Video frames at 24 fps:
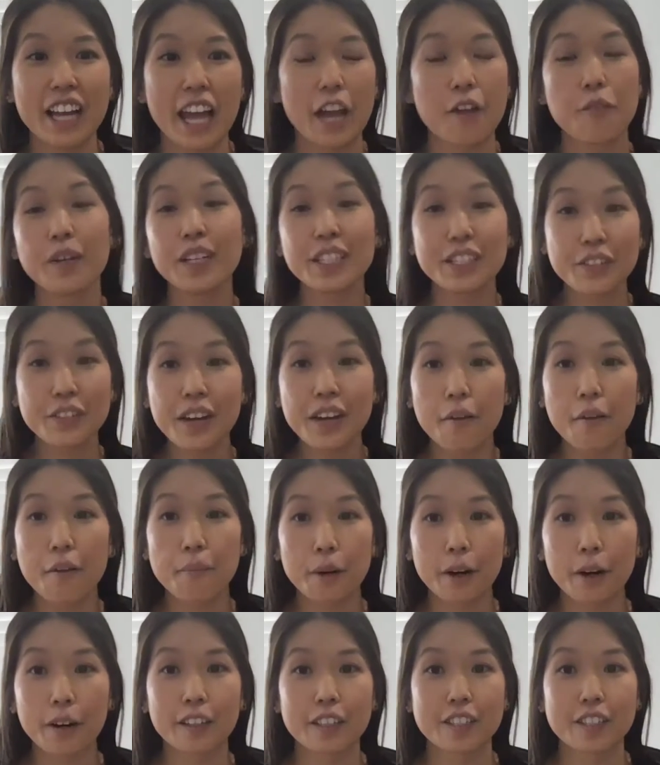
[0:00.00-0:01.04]
And we do have
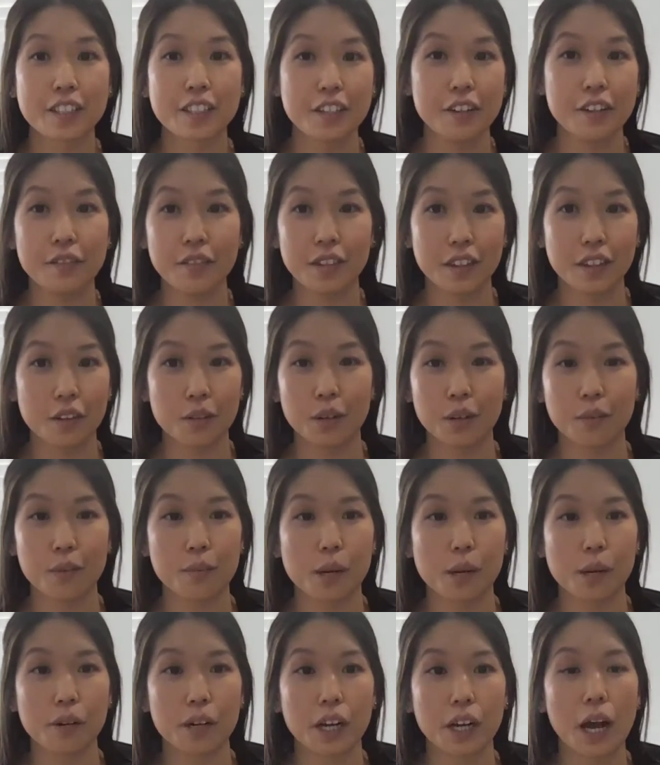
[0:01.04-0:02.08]
perks too, even though we're a
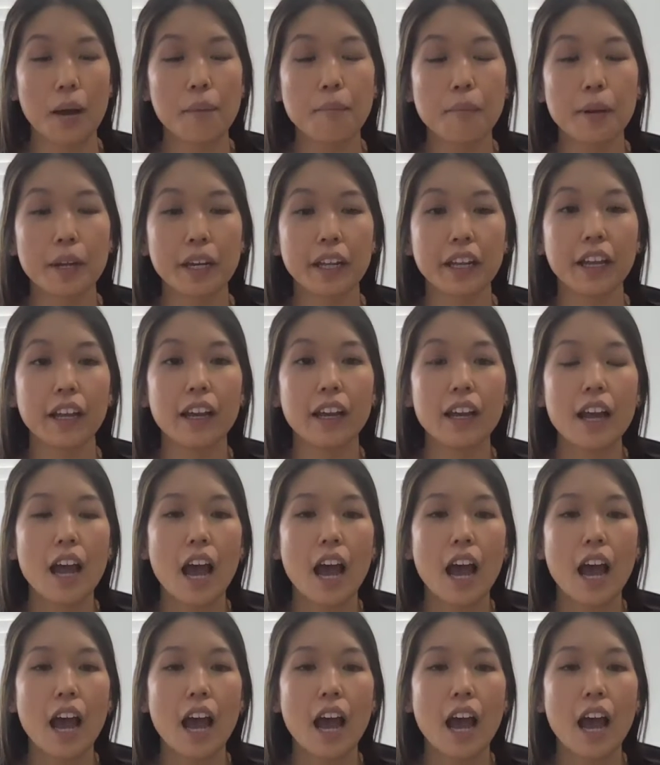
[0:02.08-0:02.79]
remote company.